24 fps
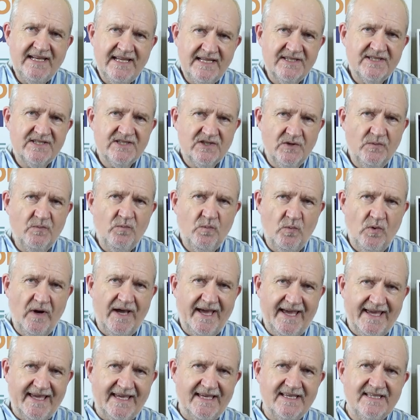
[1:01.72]
in some
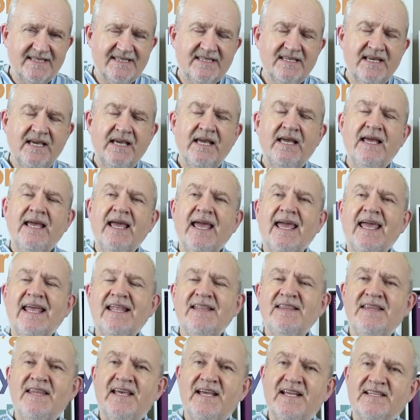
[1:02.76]
ways,
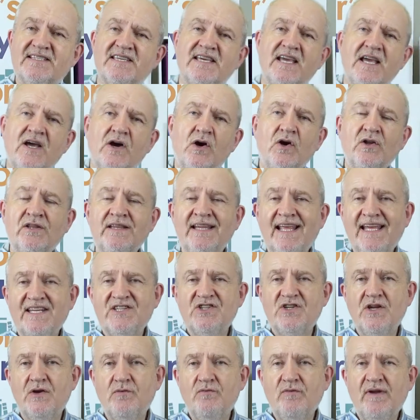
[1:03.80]
in that
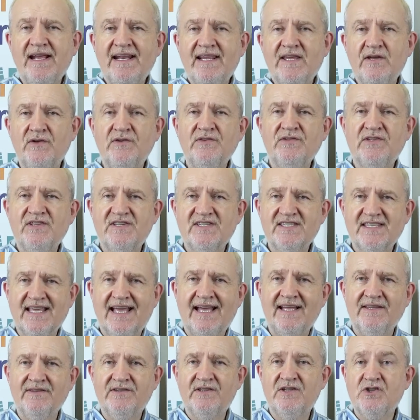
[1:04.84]
unless you really
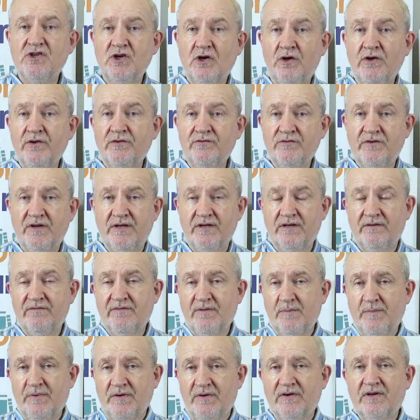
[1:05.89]
understand the genre of
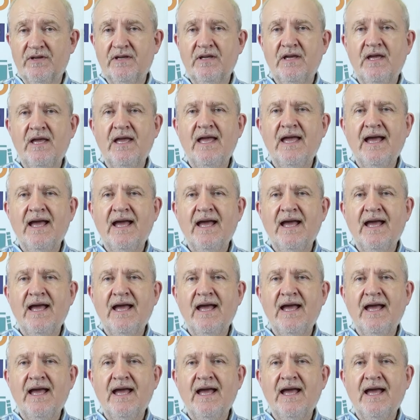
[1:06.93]
the book,